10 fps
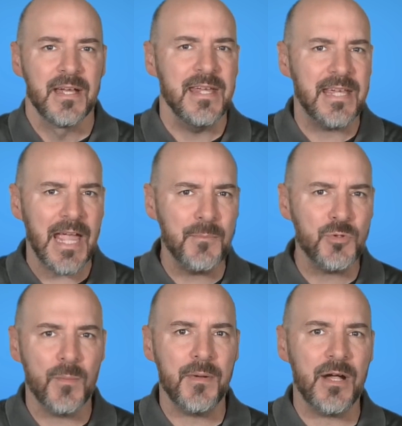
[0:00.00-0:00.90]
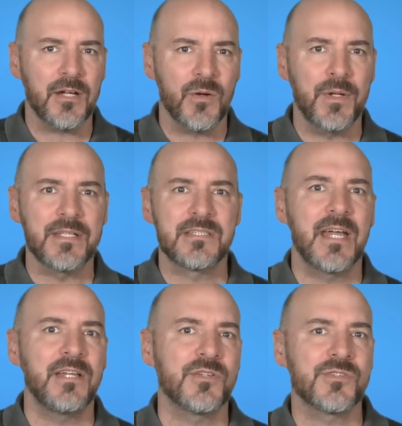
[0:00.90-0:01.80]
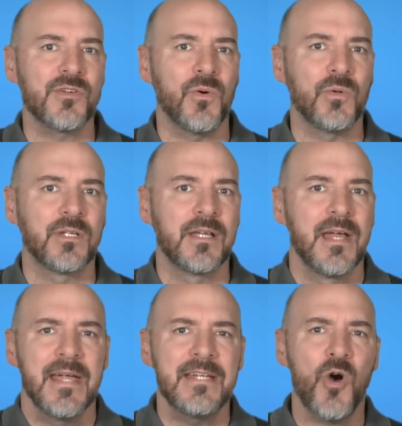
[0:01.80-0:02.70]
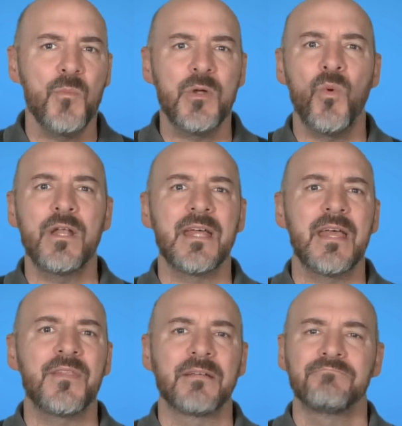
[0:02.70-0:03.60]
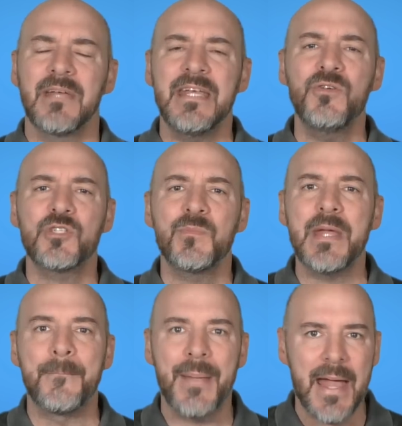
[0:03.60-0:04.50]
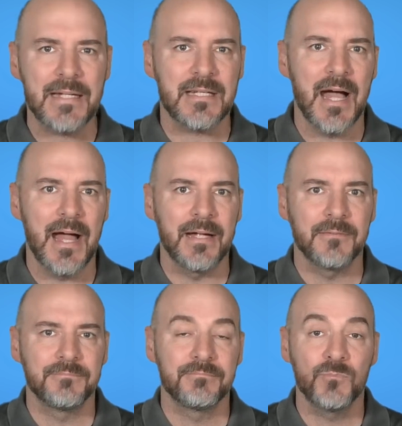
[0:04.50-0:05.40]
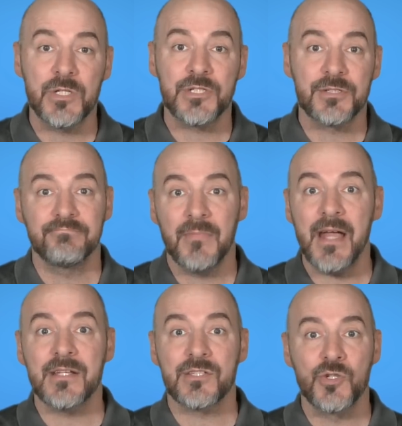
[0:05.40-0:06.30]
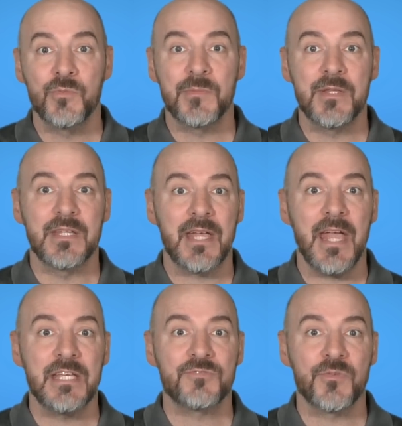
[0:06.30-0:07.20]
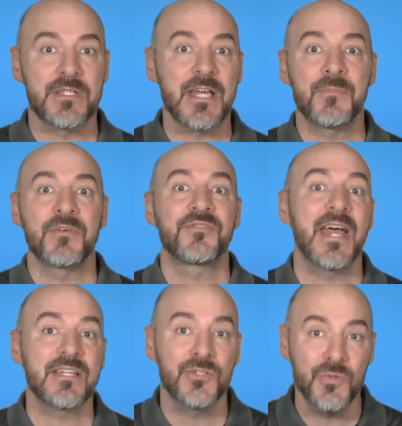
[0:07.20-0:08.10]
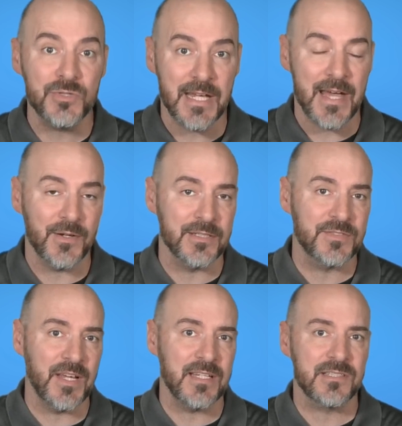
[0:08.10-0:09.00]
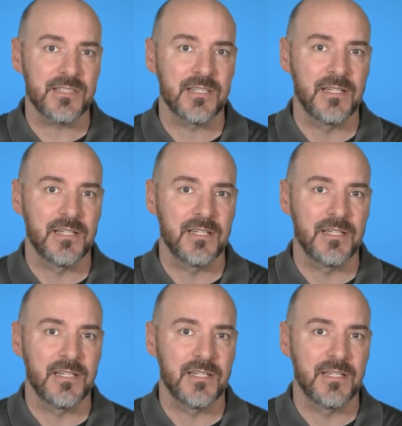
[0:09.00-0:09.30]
He came to America when he was 10 years old. He told me one day that he used to be a bad guy, which I assumed to be the case from the type of tattoos he had on his face.